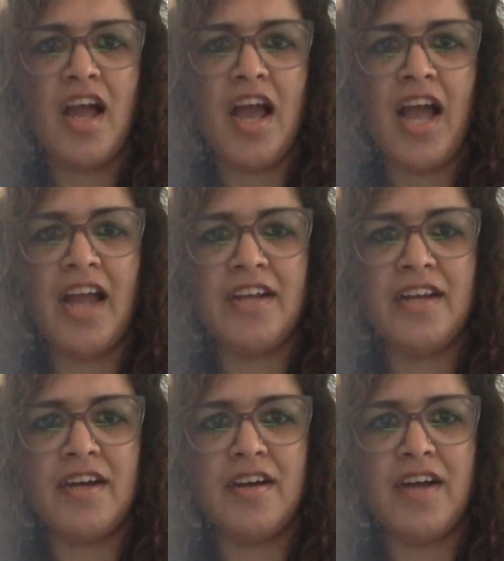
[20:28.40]
And
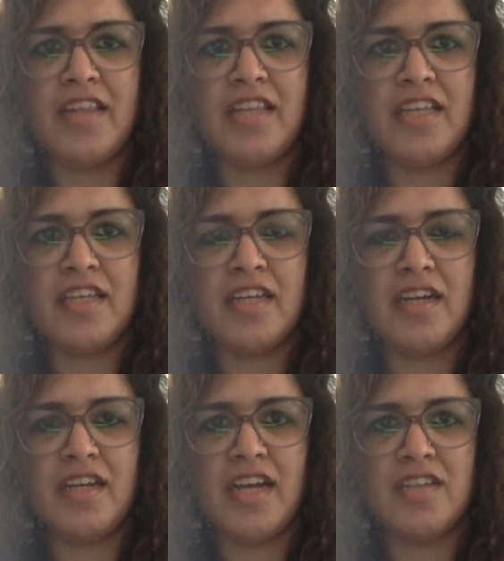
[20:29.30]
I think
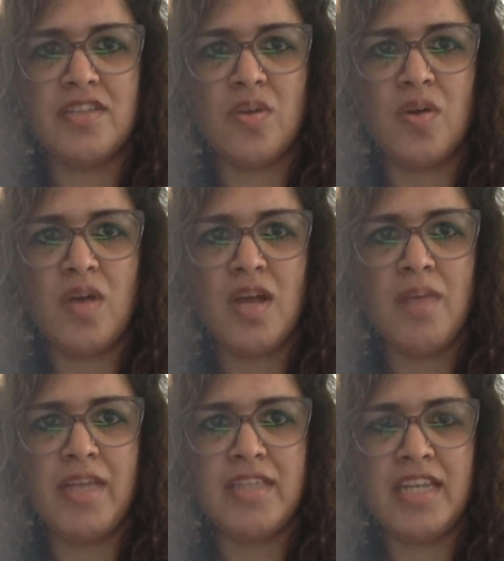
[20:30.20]
yeah, so
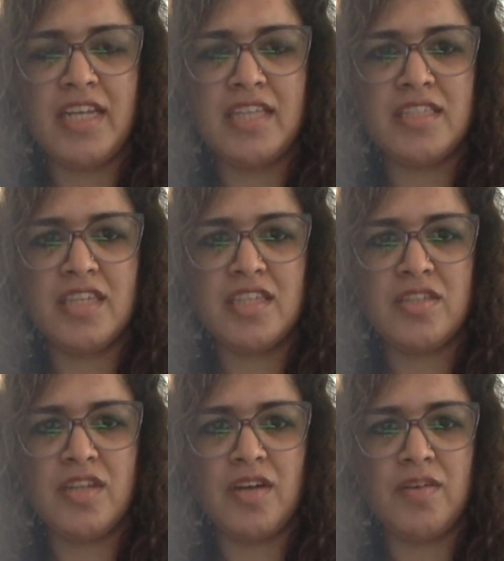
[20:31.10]
basically it's
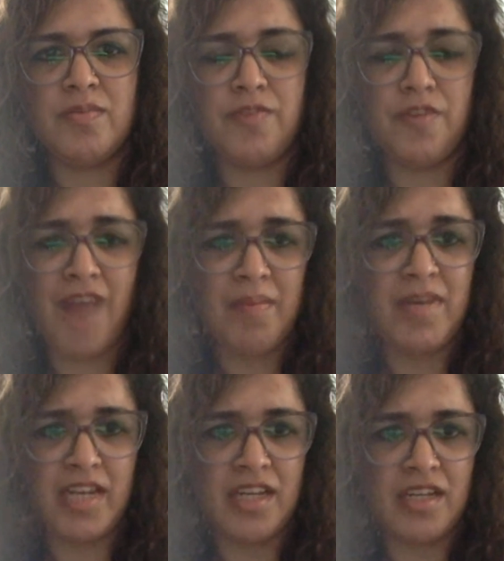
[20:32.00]
just for
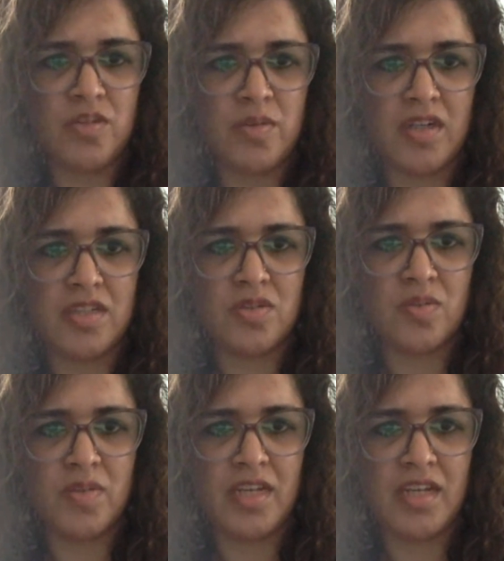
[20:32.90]
family, to be honest,
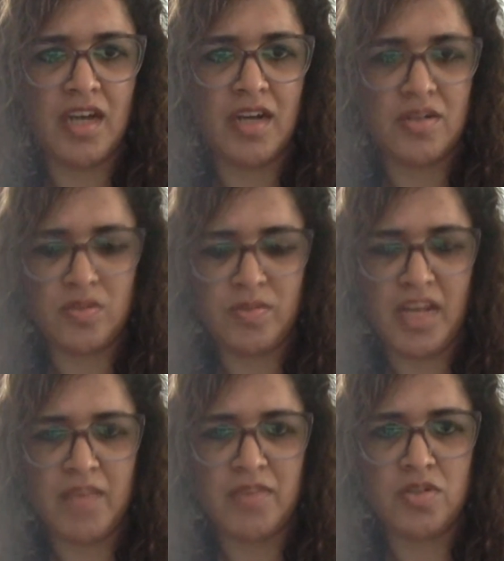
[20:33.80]
to be
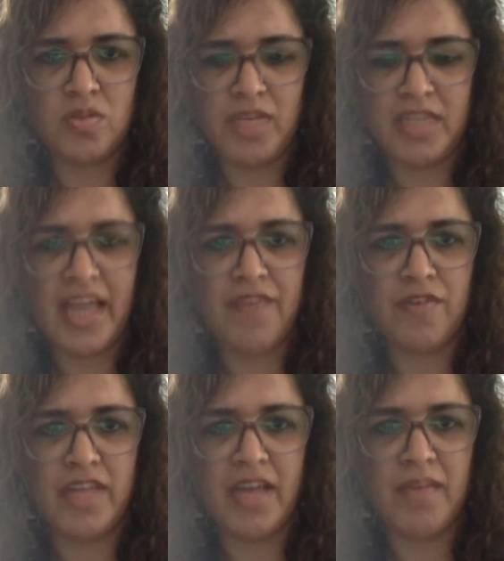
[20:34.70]
able to be there
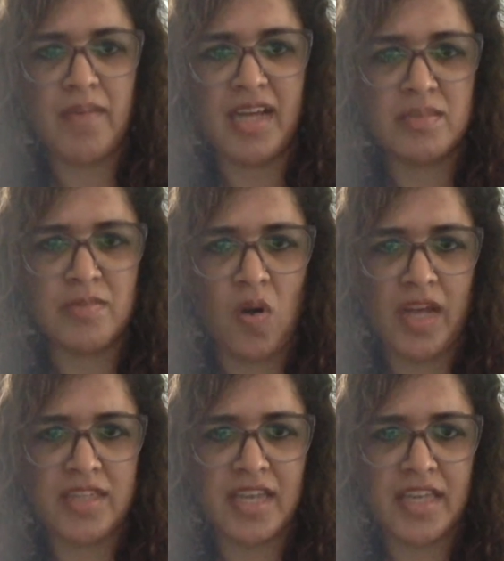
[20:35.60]
for them as
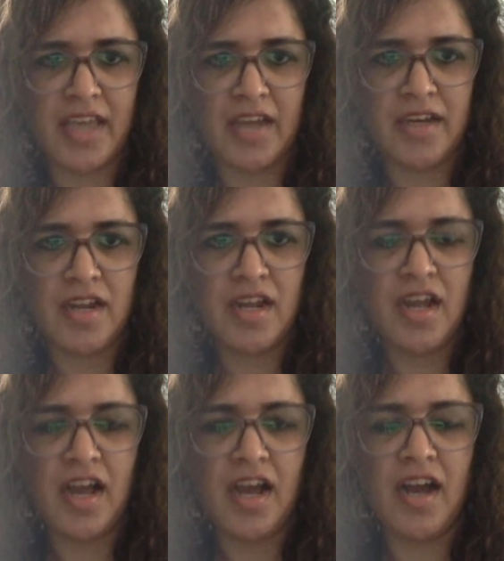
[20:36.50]
long as I can,
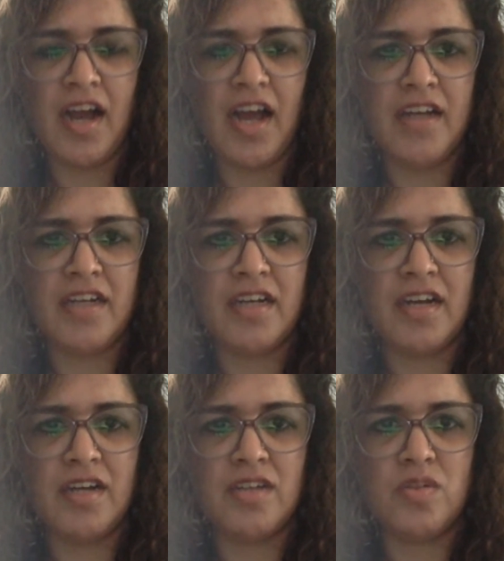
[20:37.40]
and
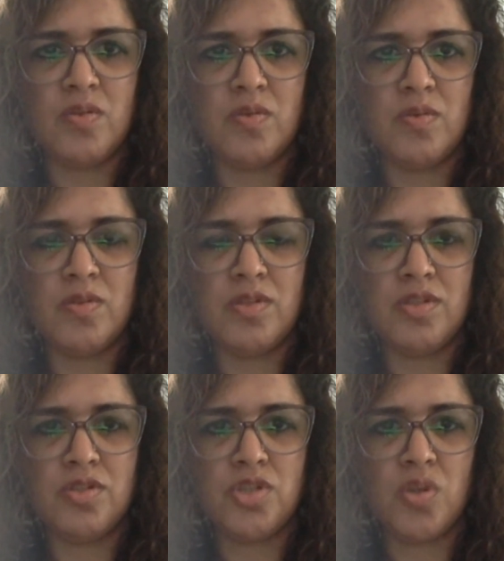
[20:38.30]
to
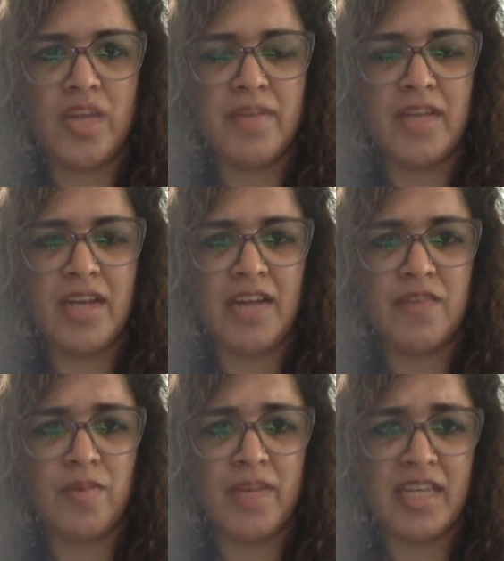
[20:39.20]
show them that, like,
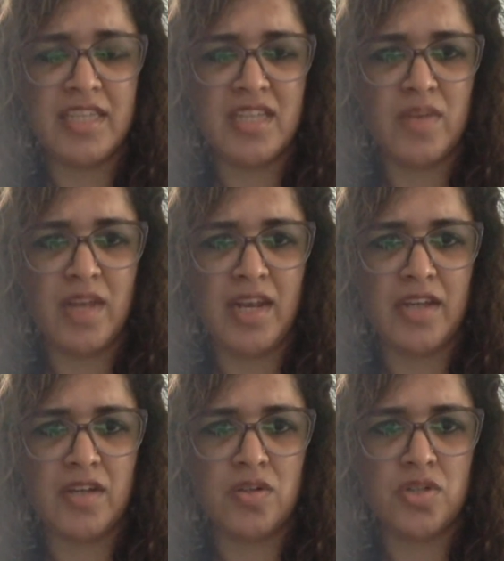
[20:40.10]
for my kids as well,
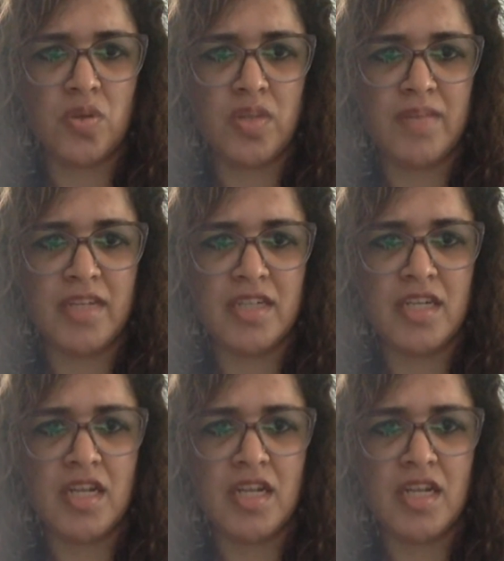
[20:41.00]
like, to show them that